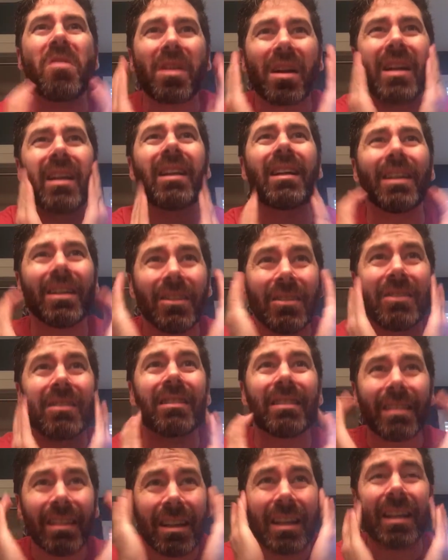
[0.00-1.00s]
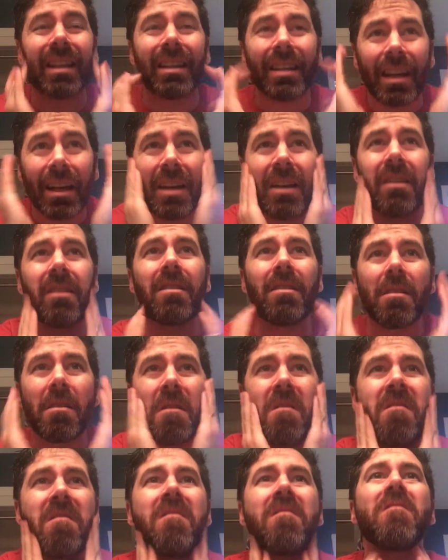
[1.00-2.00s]
it out in there.
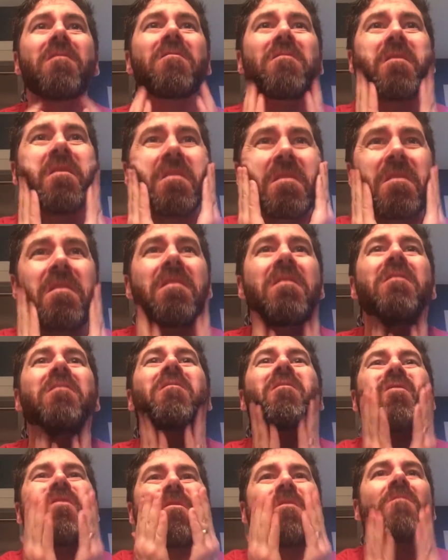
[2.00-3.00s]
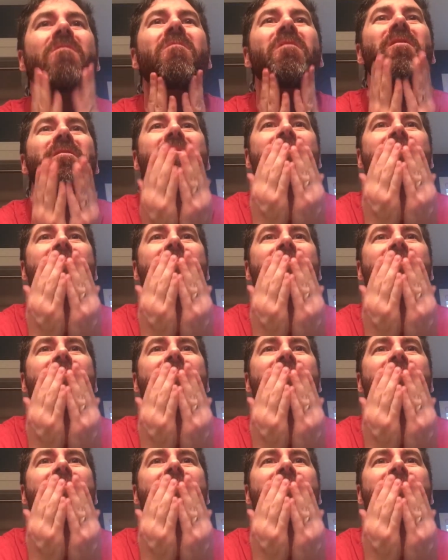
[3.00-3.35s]
Try and get her all the way